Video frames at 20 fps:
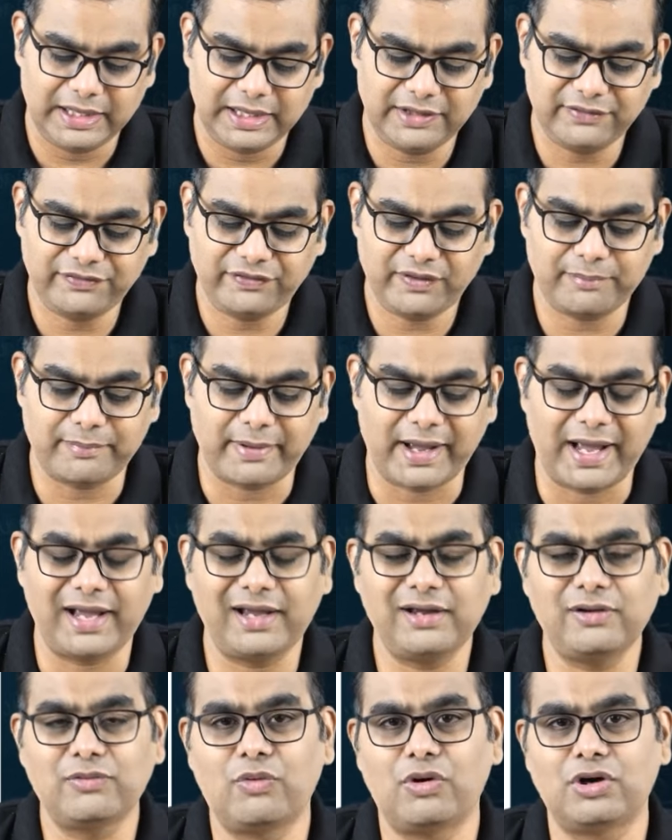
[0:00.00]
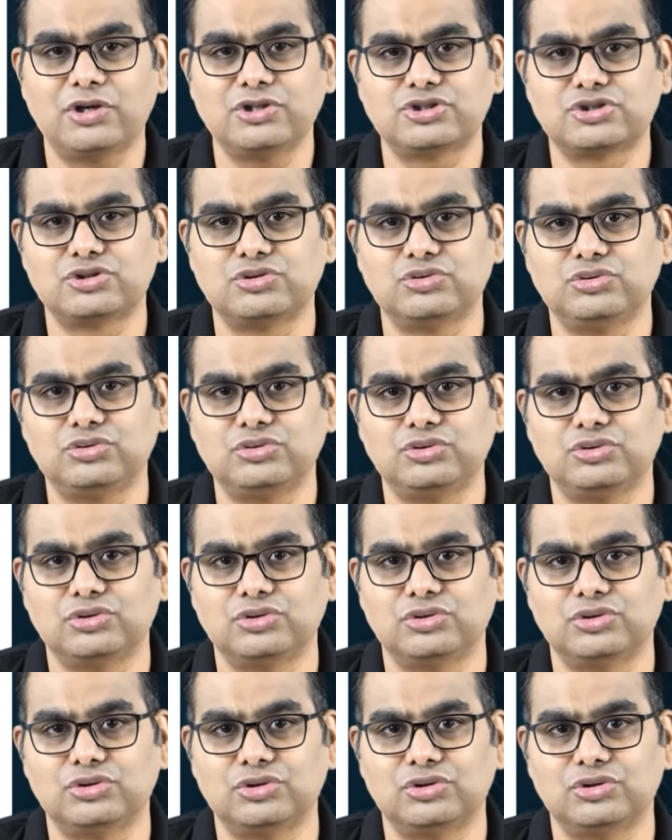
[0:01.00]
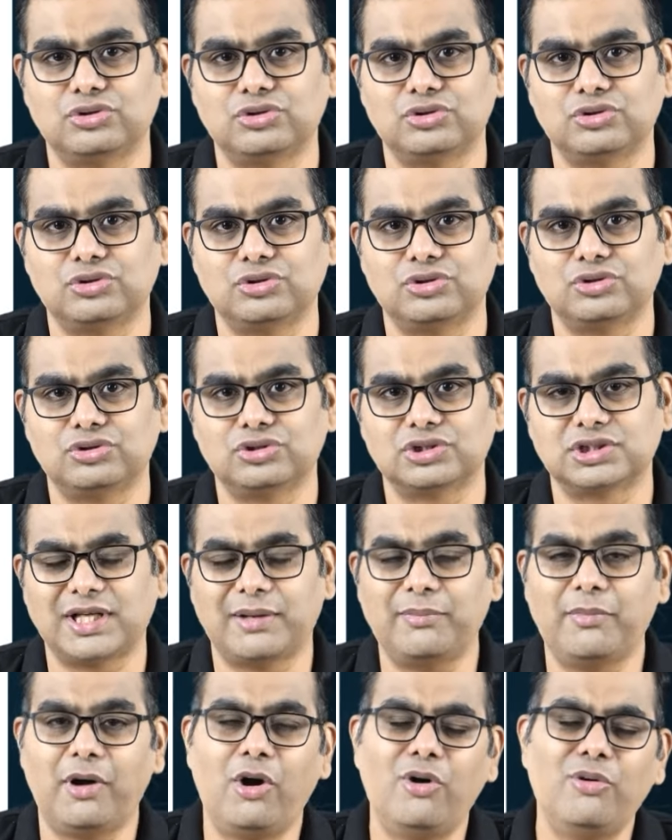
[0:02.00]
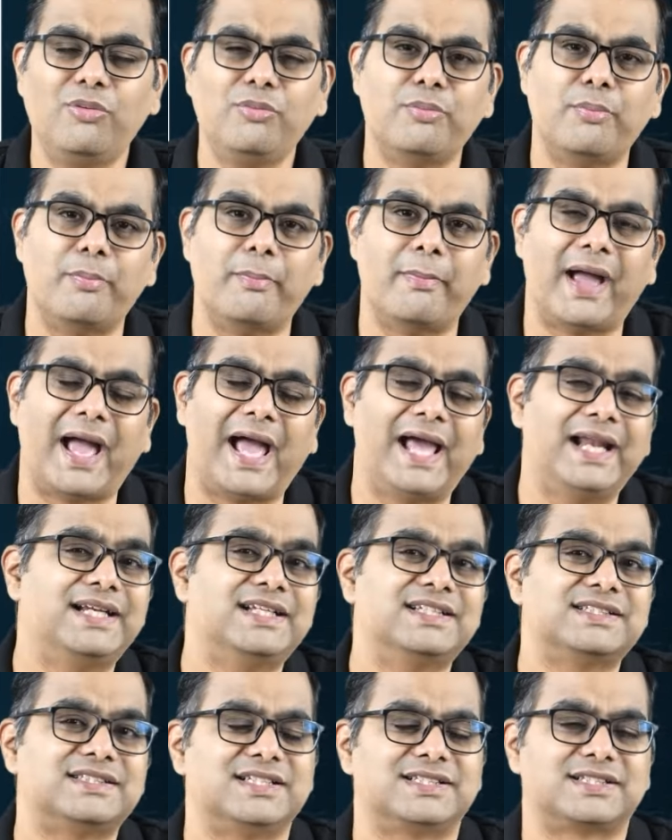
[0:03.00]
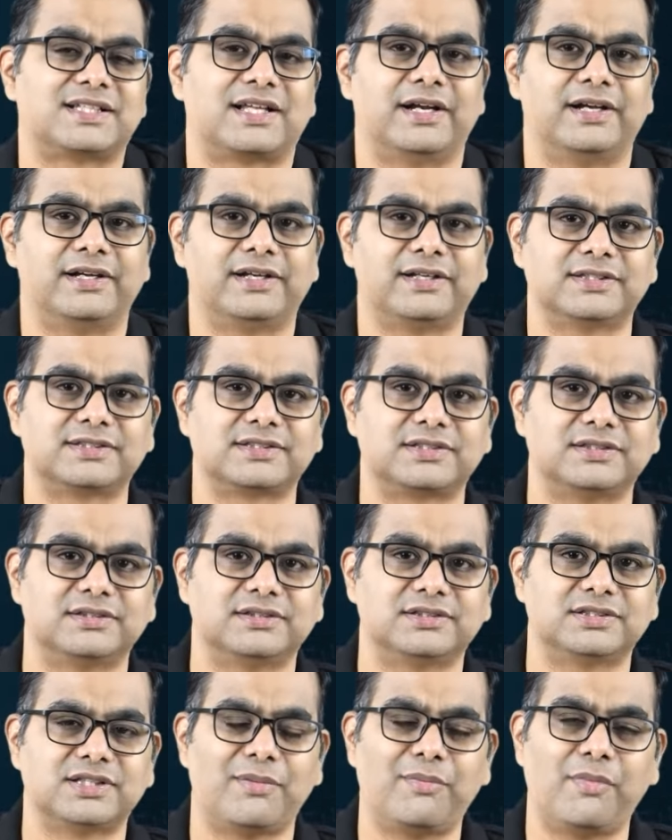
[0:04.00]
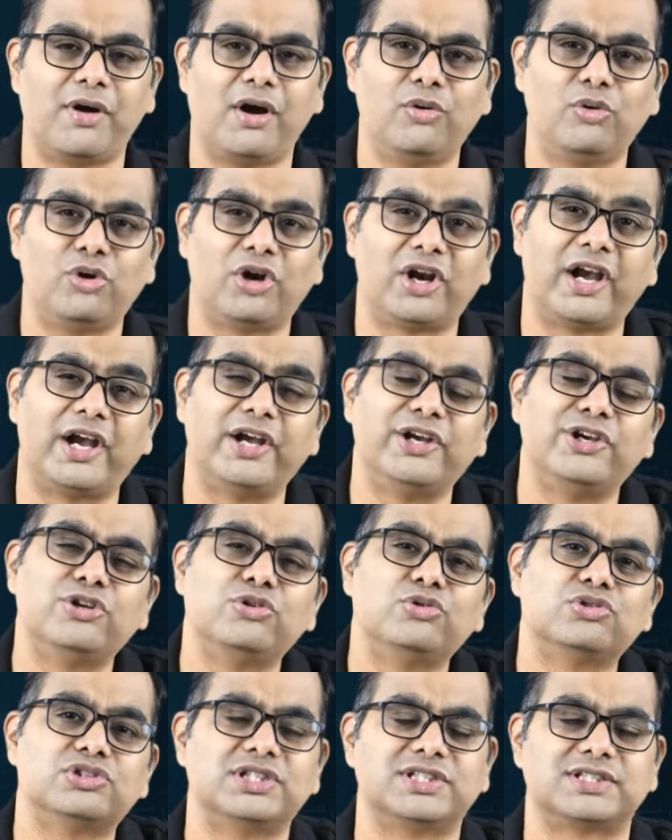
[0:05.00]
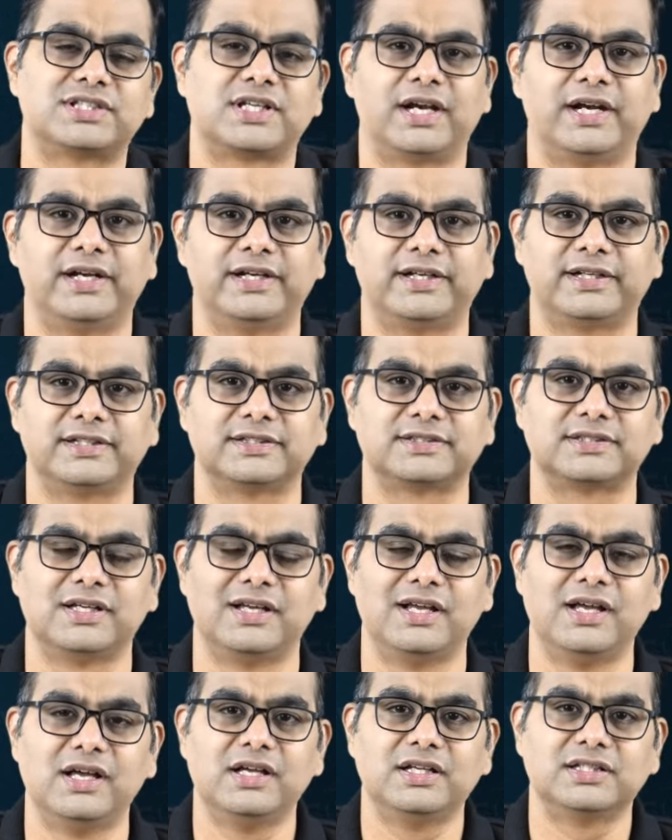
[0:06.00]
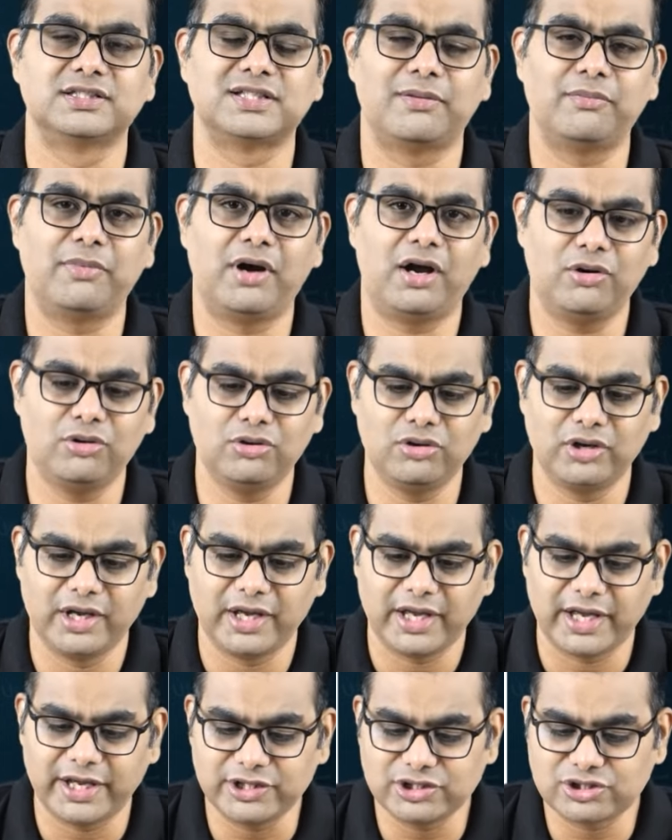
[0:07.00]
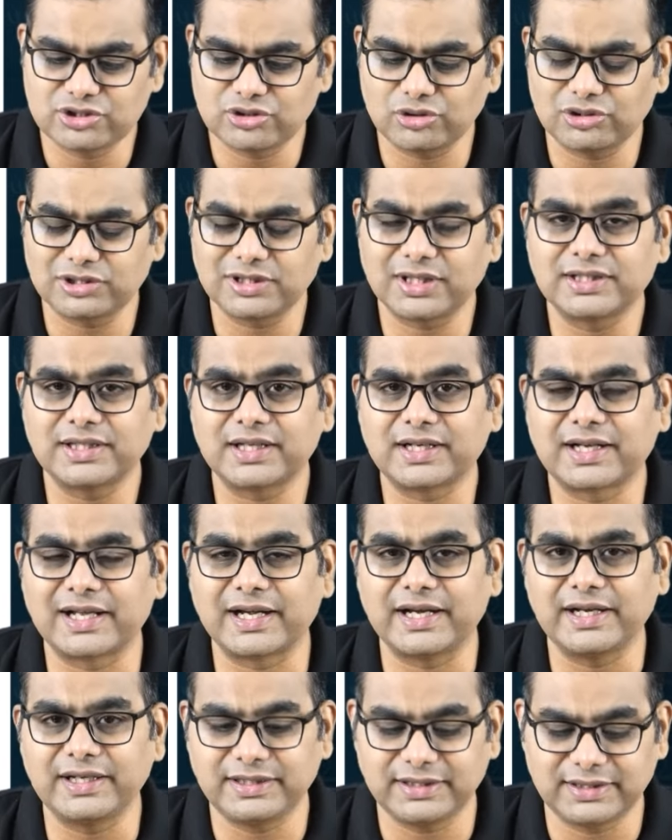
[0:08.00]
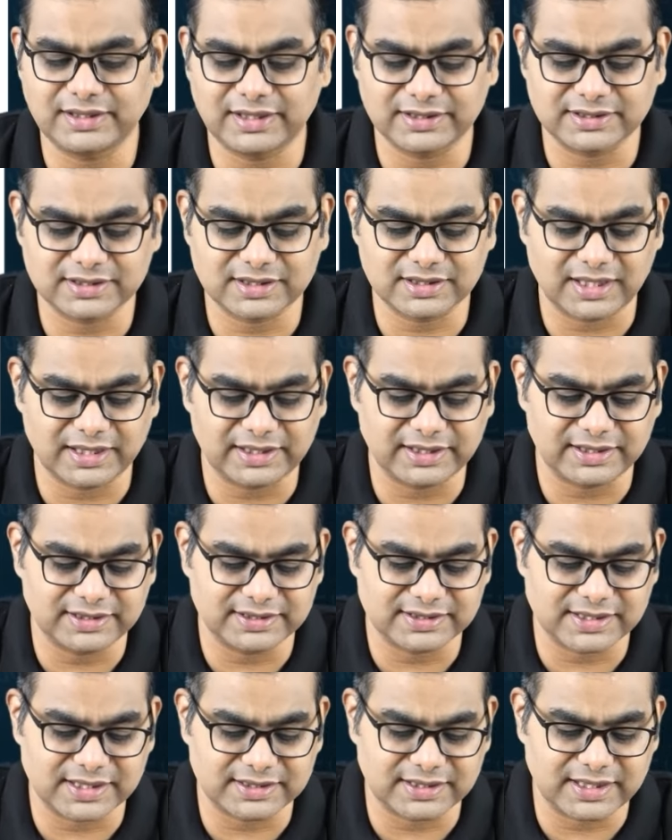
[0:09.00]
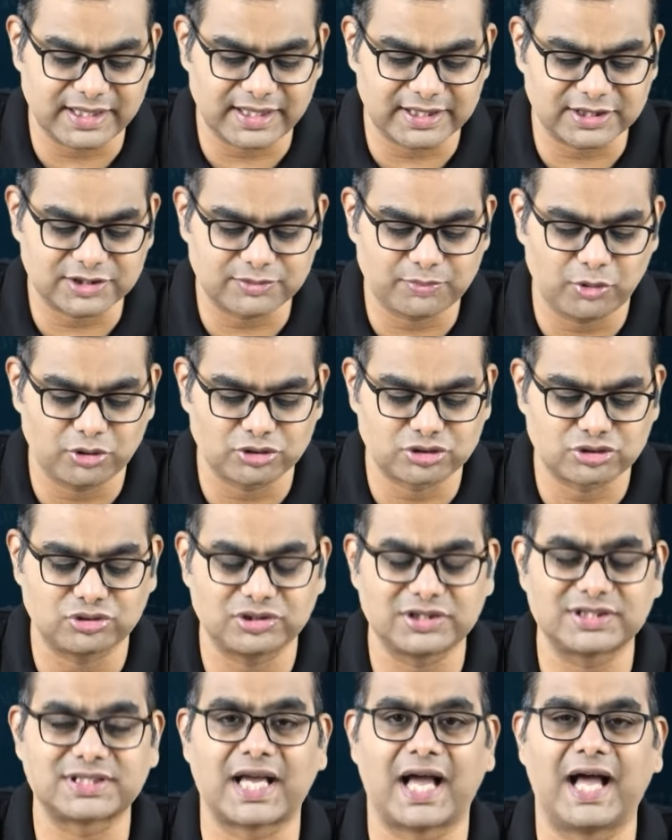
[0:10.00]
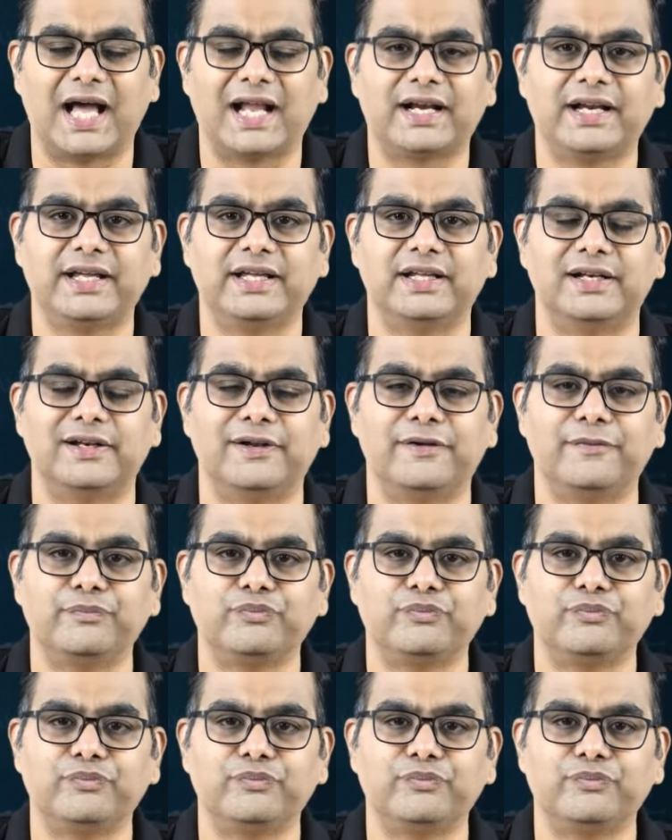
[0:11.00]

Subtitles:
if a bank wants to somehow manage this credit risk, somehow reduce this credit risk, somehow ensure that the credit risk that they exposed to this RIL,